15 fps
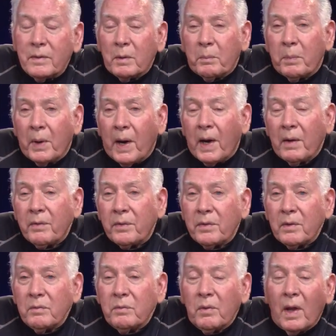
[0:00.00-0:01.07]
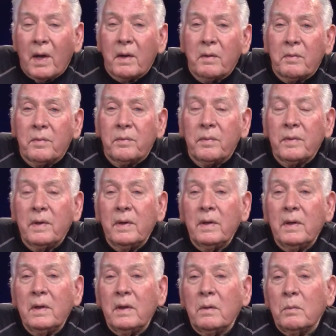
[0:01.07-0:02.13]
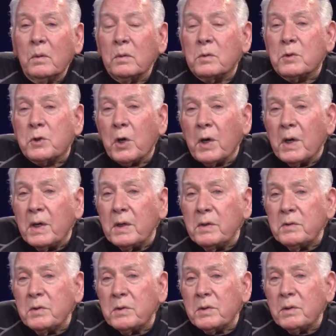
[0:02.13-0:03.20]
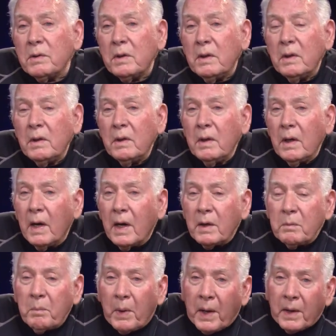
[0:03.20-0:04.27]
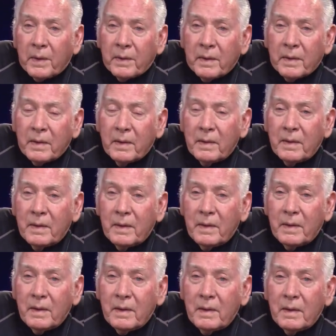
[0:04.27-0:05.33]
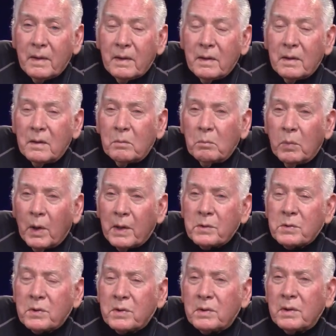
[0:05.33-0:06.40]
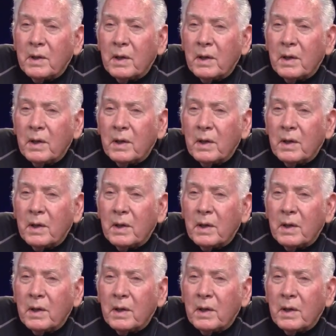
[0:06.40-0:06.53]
The path of life will change and bend. Blessed